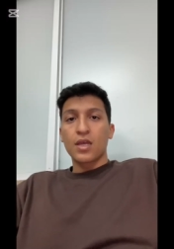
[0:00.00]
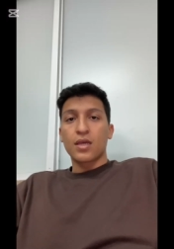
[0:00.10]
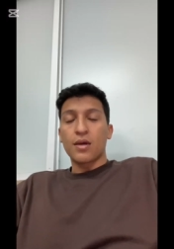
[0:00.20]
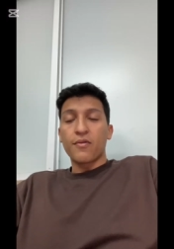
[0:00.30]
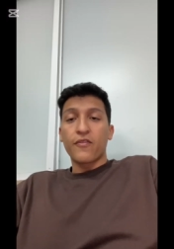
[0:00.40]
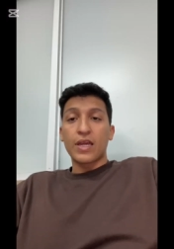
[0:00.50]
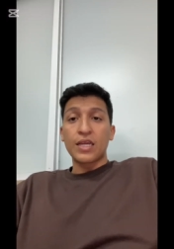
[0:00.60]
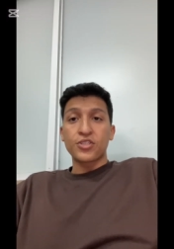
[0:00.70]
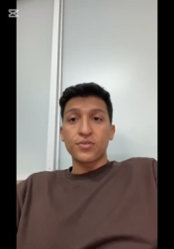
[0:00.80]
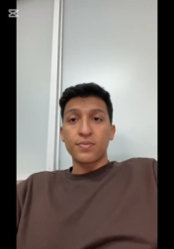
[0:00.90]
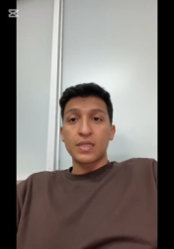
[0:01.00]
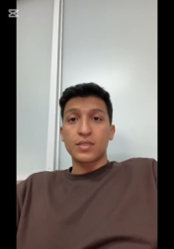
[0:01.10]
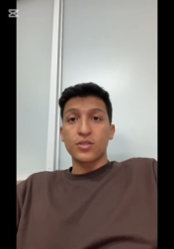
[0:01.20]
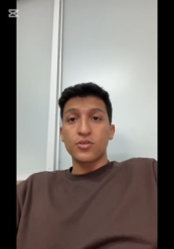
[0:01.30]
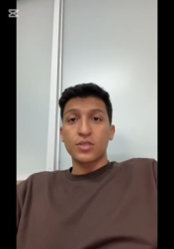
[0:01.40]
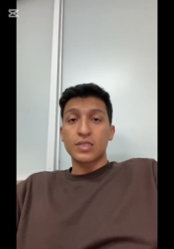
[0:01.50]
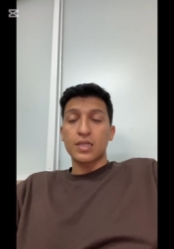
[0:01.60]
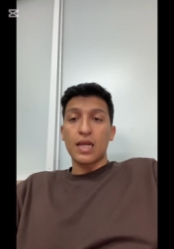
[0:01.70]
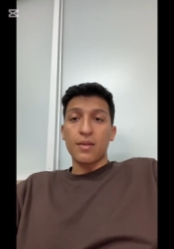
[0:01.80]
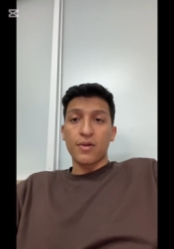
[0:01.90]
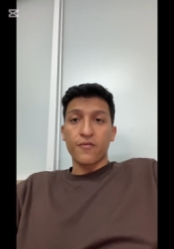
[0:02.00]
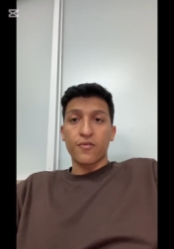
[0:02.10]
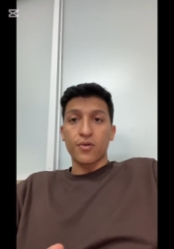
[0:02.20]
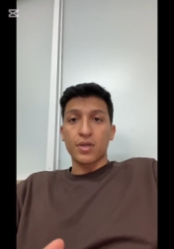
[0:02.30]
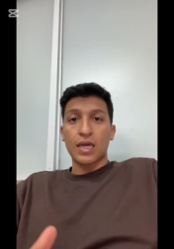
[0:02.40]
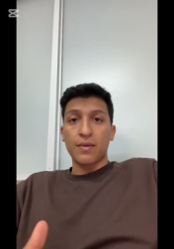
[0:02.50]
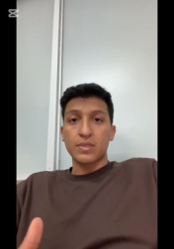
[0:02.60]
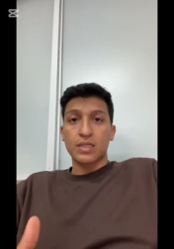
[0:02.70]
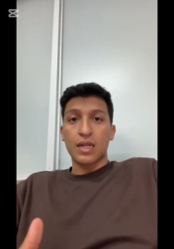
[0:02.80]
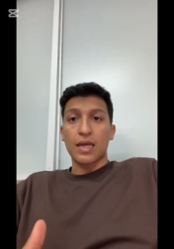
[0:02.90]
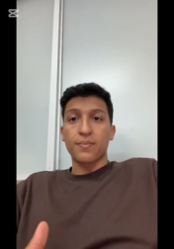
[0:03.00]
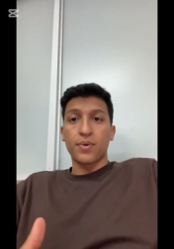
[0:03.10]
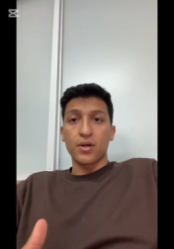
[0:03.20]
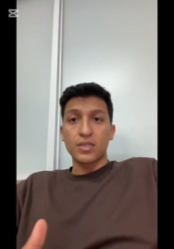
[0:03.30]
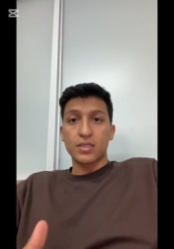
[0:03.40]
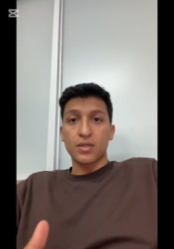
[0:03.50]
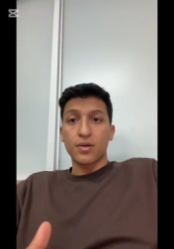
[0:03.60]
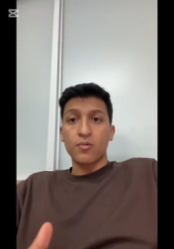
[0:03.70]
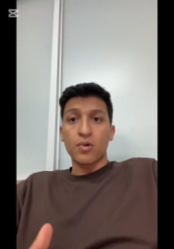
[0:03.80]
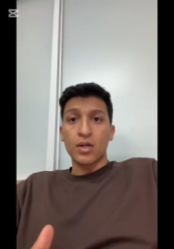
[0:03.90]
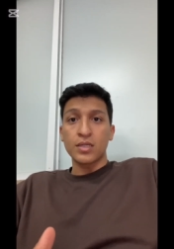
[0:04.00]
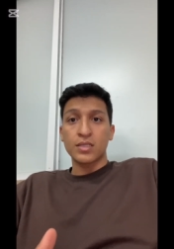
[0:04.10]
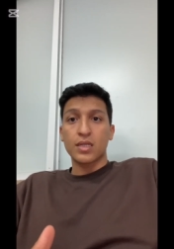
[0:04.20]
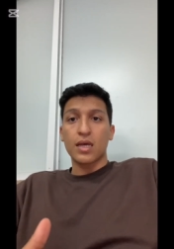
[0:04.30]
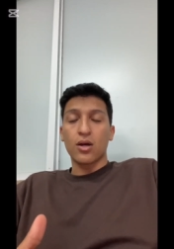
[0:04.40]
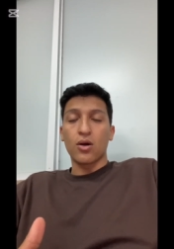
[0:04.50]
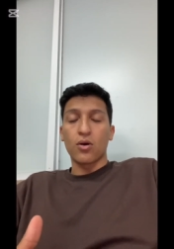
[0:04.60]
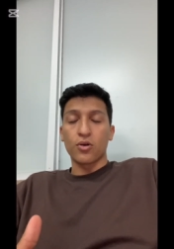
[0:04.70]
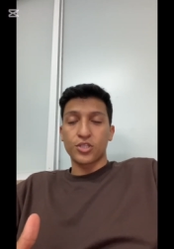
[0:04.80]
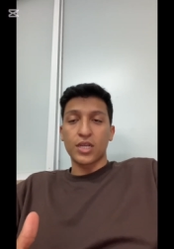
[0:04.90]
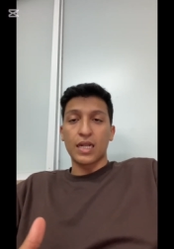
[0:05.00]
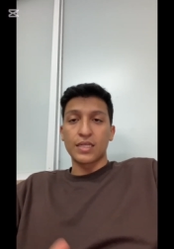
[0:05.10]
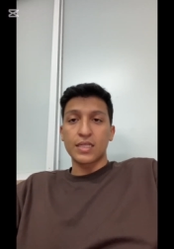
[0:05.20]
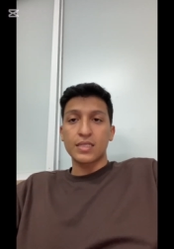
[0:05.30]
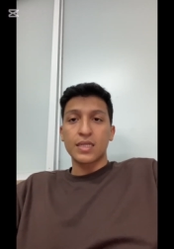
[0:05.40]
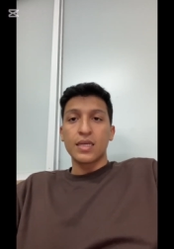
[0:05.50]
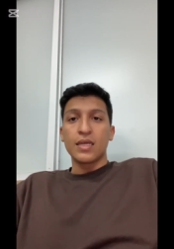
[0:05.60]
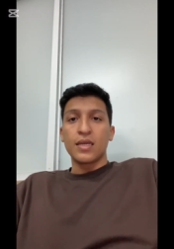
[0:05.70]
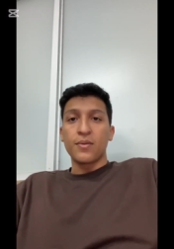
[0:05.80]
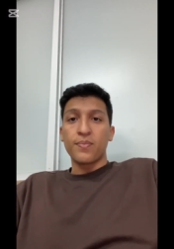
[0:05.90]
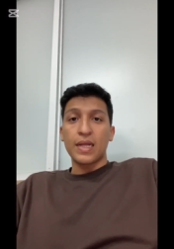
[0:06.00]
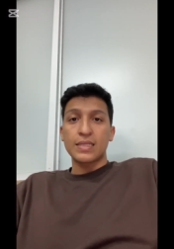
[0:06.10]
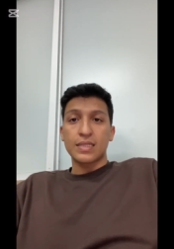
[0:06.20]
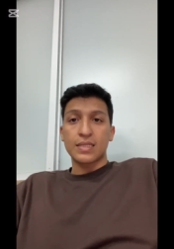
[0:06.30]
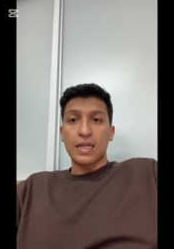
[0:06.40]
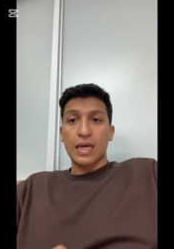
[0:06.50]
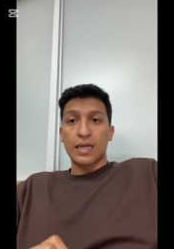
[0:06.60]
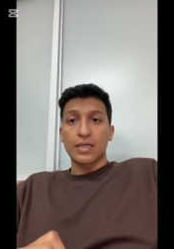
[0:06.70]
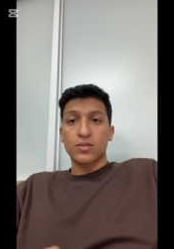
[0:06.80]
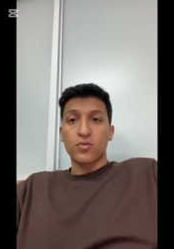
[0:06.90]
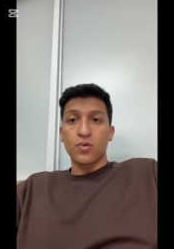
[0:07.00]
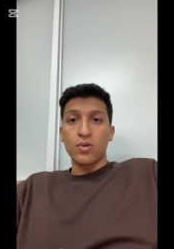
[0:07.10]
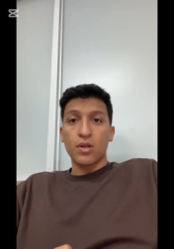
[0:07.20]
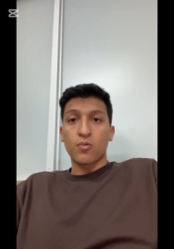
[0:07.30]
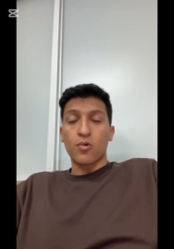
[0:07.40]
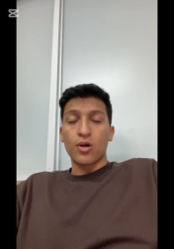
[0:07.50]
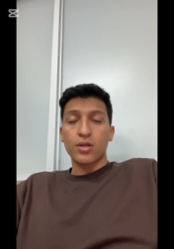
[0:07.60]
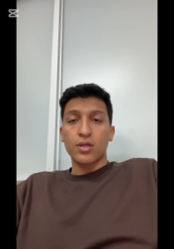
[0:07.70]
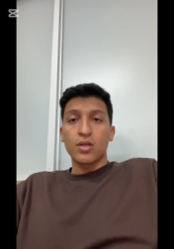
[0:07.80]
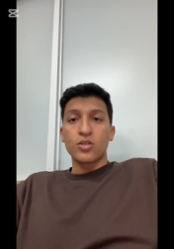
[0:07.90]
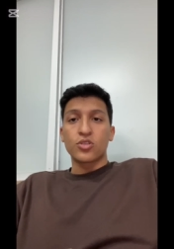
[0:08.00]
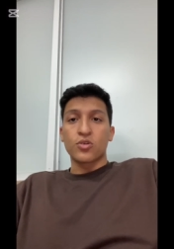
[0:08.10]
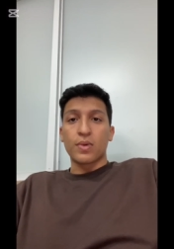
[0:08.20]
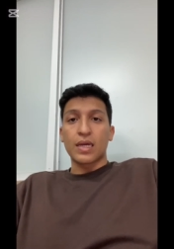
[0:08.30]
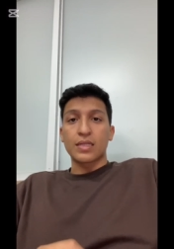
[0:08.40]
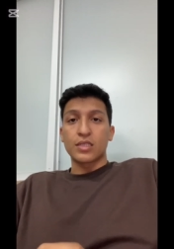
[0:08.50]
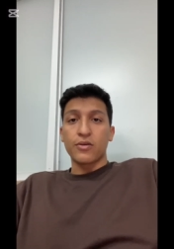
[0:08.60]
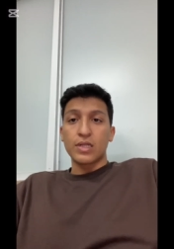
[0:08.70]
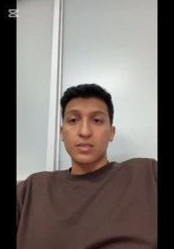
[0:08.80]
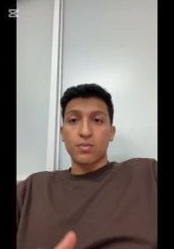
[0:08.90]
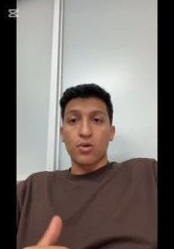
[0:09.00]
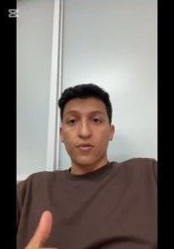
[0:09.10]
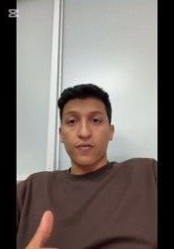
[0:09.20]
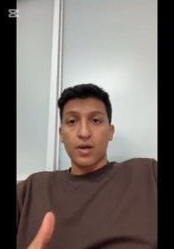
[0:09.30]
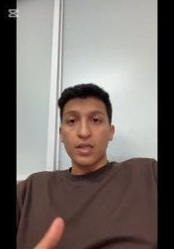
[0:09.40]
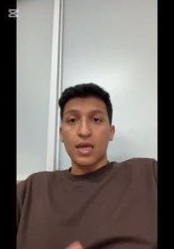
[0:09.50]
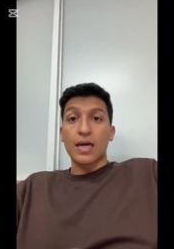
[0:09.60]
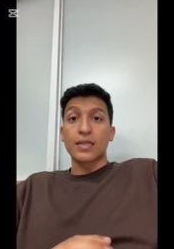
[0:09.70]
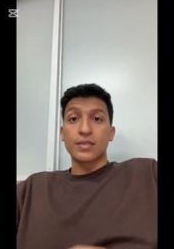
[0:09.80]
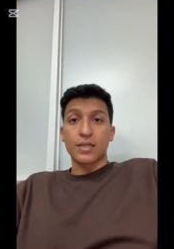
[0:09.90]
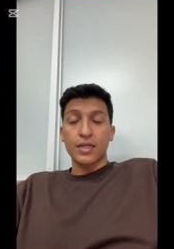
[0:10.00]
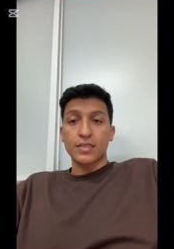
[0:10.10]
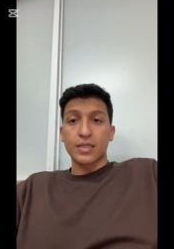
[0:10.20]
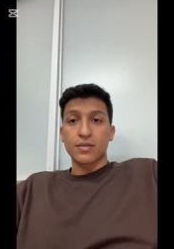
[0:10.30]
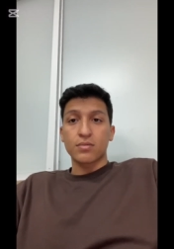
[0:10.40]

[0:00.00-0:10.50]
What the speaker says: Gamification means using elements from games like points, rewards, or challenges in places like school, work to make activities more fun and interesting,